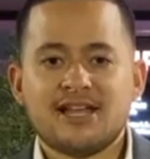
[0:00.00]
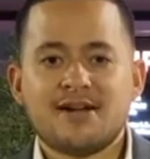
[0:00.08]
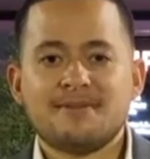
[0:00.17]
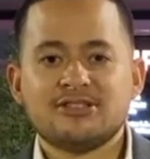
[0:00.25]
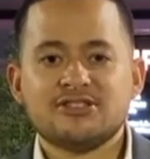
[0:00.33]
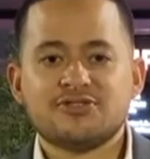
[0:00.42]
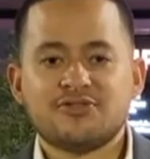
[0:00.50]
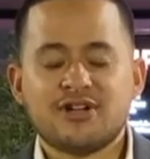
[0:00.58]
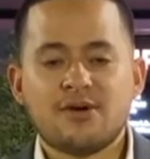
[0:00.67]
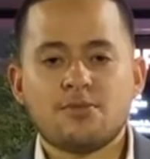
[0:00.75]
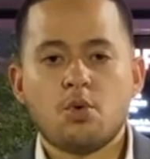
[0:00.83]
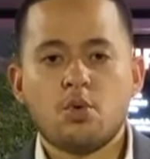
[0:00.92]
that about does it for
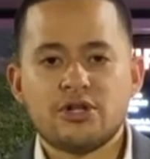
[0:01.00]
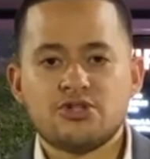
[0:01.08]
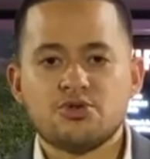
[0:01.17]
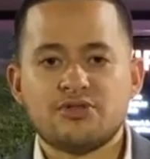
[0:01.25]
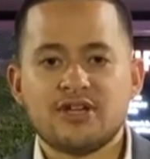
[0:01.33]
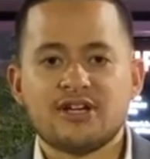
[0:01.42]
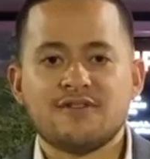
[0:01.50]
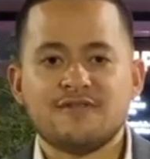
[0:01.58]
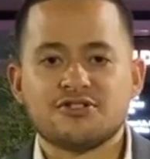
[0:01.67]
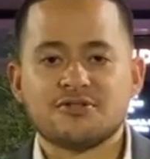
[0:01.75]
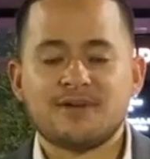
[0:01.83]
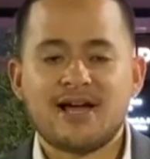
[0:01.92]
now. What did you think of
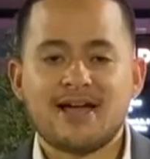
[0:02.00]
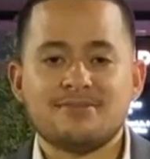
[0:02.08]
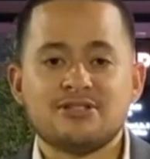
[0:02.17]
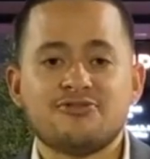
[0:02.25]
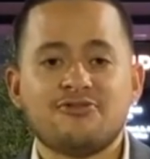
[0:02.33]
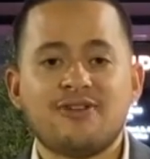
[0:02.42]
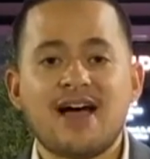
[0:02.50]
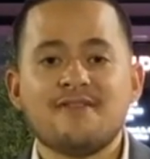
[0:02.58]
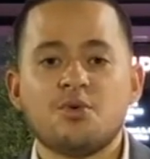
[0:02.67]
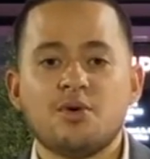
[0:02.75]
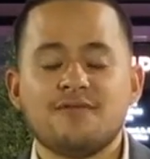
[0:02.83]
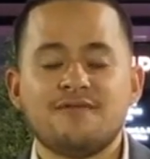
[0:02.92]
Inter Miami's
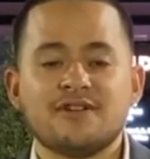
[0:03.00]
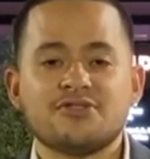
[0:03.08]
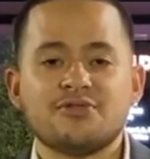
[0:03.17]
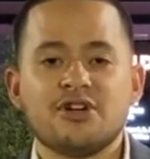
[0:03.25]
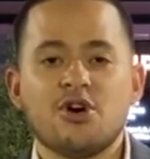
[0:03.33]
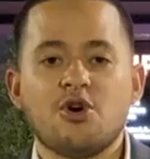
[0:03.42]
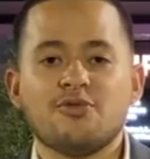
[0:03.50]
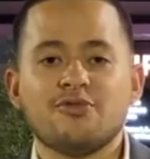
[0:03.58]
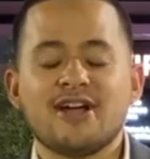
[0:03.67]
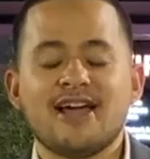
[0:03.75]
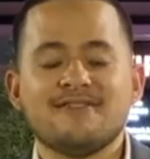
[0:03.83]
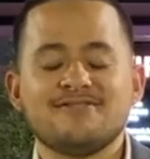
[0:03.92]
5-1 victory over
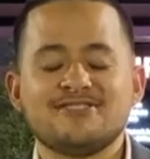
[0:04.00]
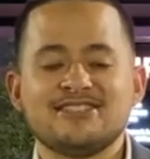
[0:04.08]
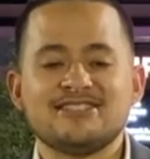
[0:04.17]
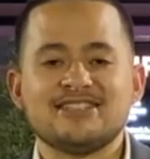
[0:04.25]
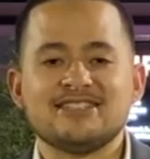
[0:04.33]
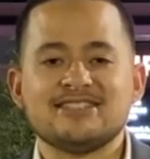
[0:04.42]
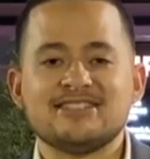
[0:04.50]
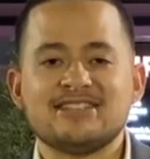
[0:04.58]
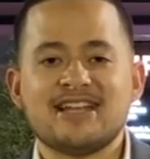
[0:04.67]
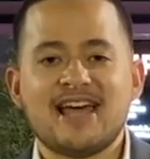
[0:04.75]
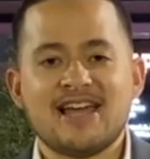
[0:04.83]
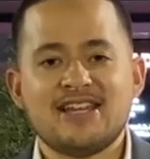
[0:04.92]
FC
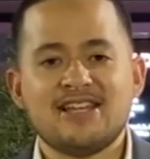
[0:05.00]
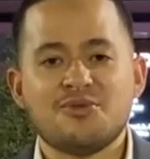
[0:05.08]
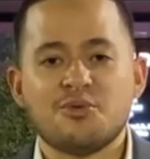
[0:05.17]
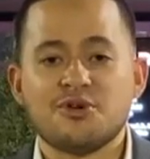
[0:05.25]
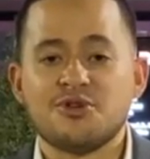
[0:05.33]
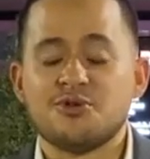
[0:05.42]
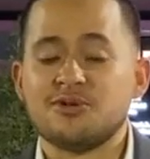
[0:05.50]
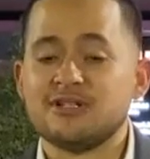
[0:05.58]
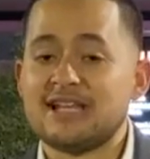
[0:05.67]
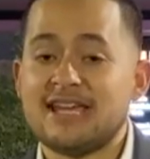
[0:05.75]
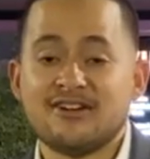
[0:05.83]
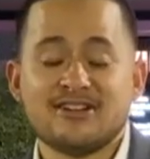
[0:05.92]
Cincinnati? Were you
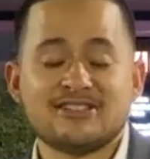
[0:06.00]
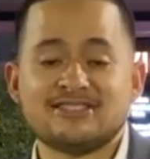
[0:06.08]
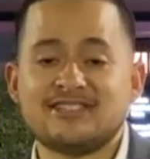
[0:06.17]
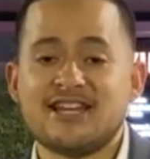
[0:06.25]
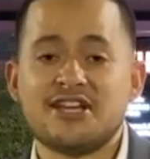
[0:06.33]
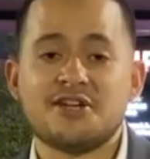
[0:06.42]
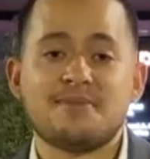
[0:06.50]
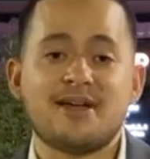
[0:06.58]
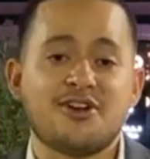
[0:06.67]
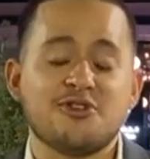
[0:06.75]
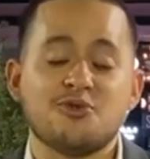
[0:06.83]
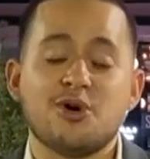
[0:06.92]
here at the stadium, and
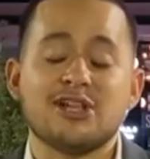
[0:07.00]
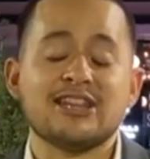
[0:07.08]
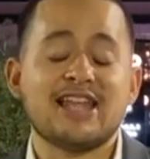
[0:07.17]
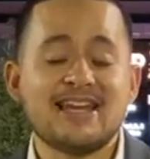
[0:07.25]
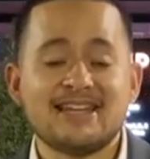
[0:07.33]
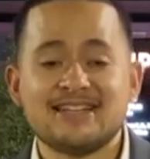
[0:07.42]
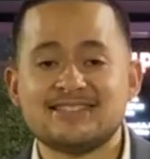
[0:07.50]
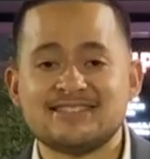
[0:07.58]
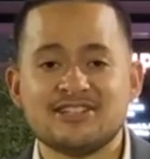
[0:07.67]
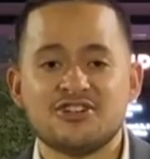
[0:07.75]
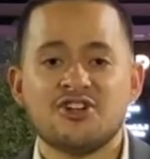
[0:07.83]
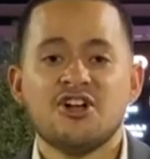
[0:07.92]
are you elated
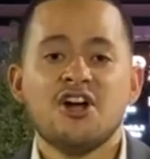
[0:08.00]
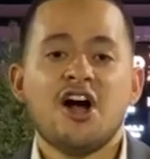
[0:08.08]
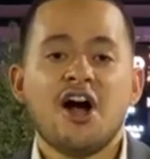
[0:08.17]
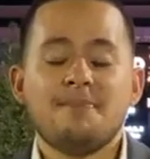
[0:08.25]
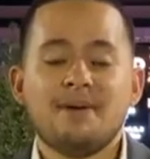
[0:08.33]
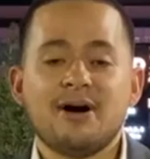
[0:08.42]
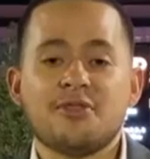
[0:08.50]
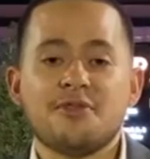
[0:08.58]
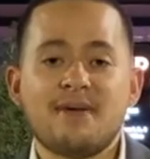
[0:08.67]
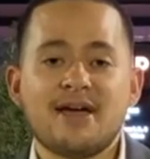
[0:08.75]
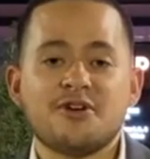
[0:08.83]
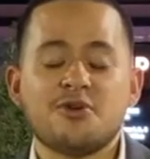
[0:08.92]
still about the
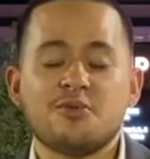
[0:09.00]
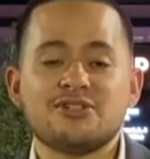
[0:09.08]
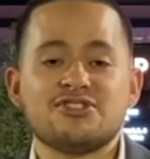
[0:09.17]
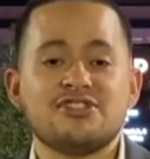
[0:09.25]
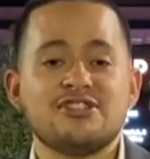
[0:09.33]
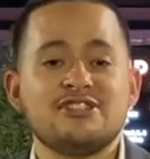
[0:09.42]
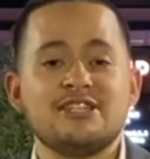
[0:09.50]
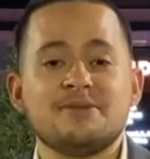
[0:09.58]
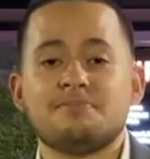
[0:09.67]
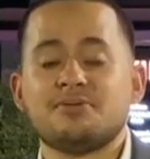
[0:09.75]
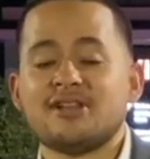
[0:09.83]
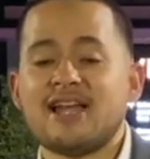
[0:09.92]
manner in which the team
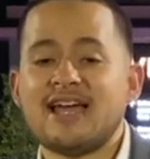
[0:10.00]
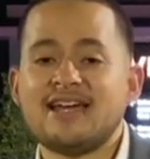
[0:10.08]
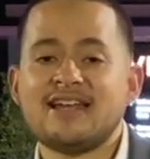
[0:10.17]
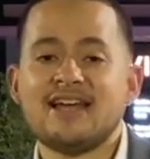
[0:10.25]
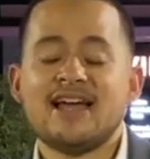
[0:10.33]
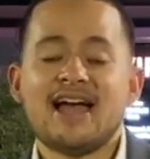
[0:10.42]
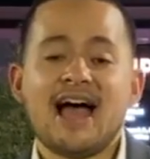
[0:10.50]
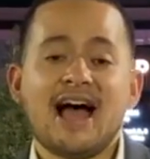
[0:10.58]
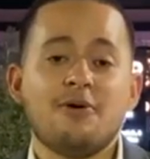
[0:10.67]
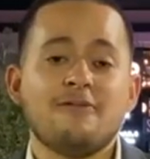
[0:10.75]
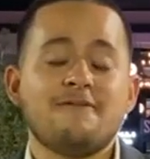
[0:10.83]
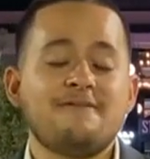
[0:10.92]
played,
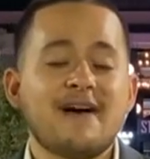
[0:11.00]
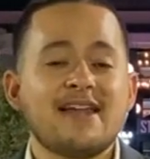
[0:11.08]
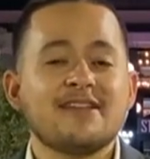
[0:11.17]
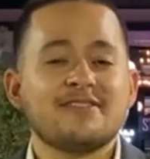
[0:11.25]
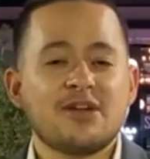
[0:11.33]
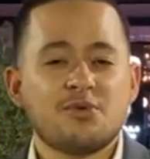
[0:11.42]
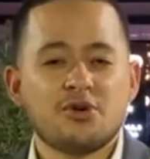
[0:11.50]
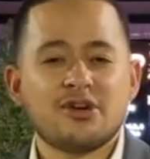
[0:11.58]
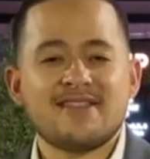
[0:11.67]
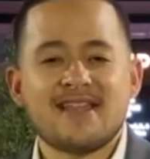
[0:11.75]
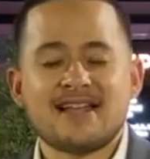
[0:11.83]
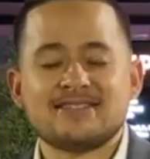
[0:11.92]
how emphatic they were
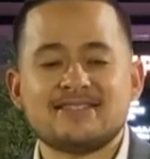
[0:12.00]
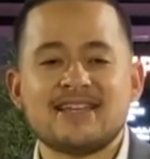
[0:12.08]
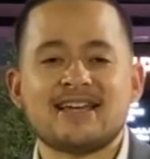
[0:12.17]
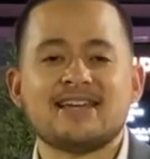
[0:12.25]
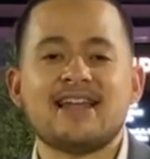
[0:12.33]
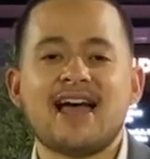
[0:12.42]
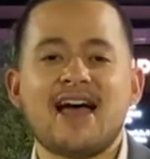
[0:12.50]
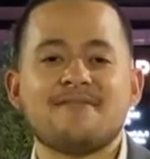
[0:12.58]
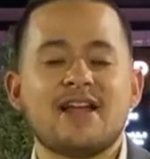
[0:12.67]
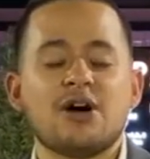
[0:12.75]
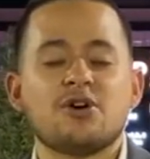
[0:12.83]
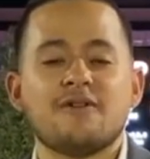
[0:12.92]
in that second half,
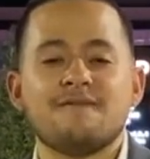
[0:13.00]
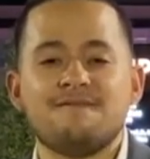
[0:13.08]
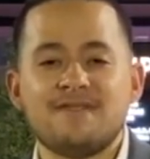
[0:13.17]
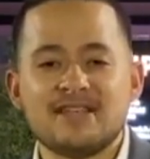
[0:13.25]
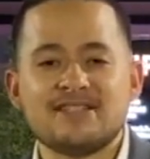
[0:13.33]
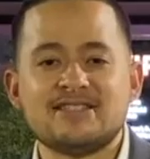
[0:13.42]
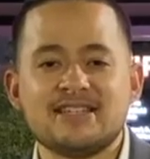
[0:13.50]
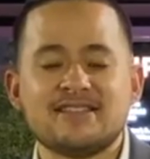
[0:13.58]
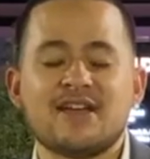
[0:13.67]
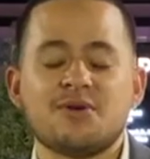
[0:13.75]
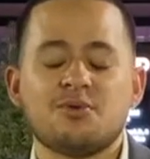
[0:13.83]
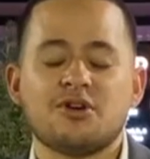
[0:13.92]
and how convincing
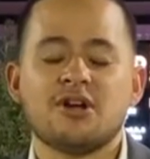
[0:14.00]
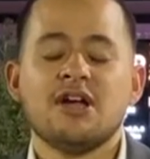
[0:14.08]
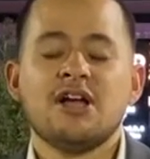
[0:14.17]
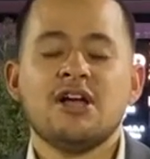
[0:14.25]
they were